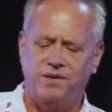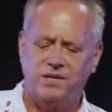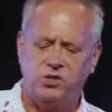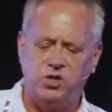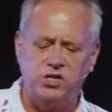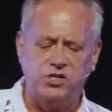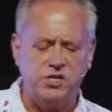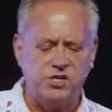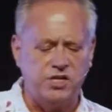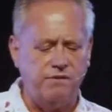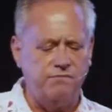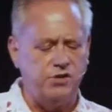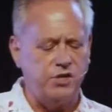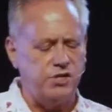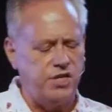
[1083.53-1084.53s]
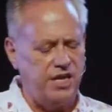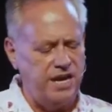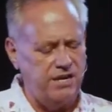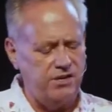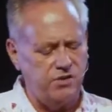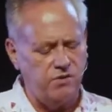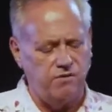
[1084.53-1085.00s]
Jesus gives us the
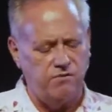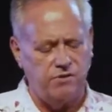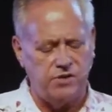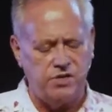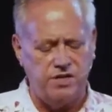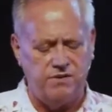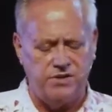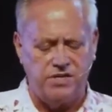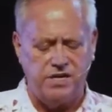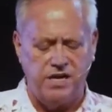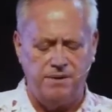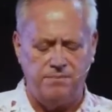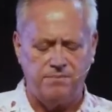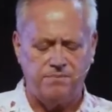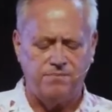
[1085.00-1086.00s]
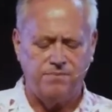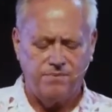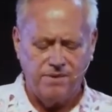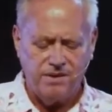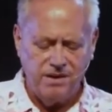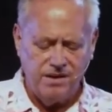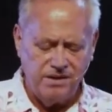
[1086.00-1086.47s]
answer in verse 17.
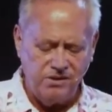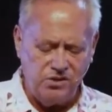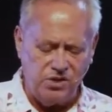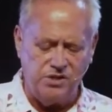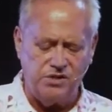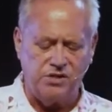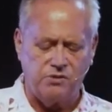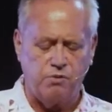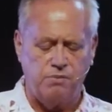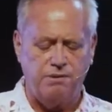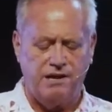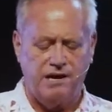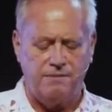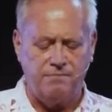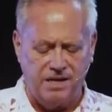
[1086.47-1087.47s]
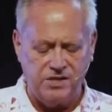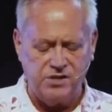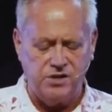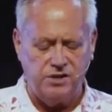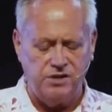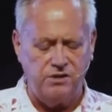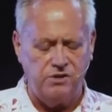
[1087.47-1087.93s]
Jesus replied,
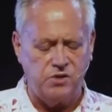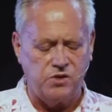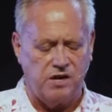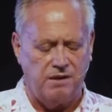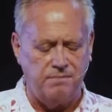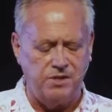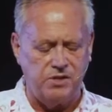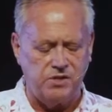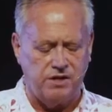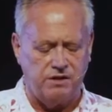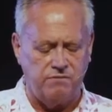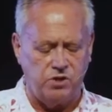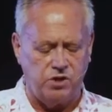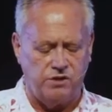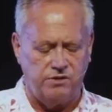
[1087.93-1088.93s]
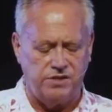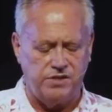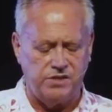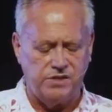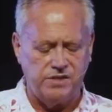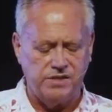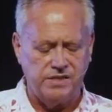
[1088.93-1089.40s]
blessed are you, Simon, son of
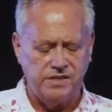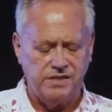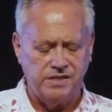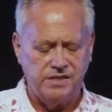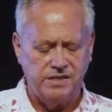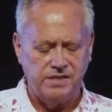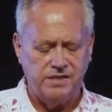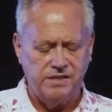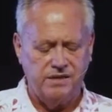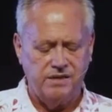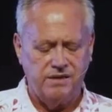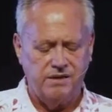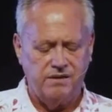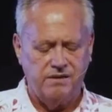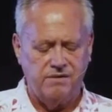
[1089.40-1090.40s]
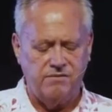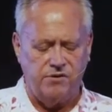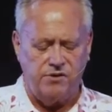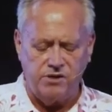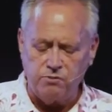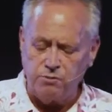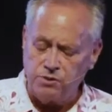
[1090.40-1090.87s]
Jonas. But
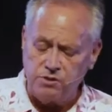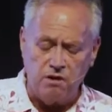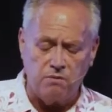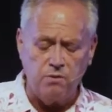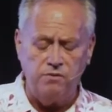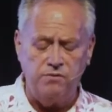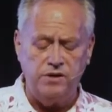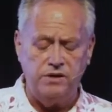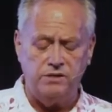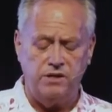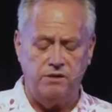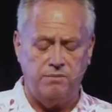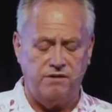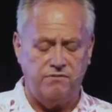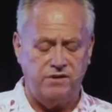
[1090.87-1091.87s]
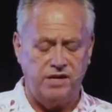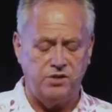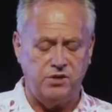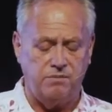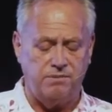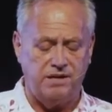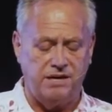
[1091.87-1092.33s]
this was not revealed to you by flesh
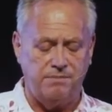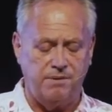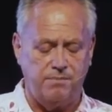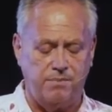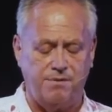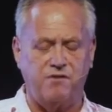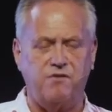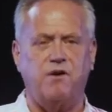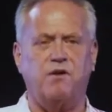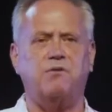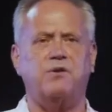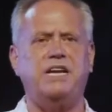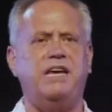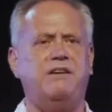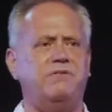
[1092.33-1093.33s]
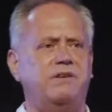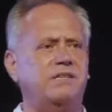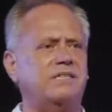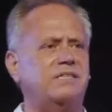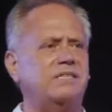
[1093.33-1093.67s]
and blood, but by my Father in heaven.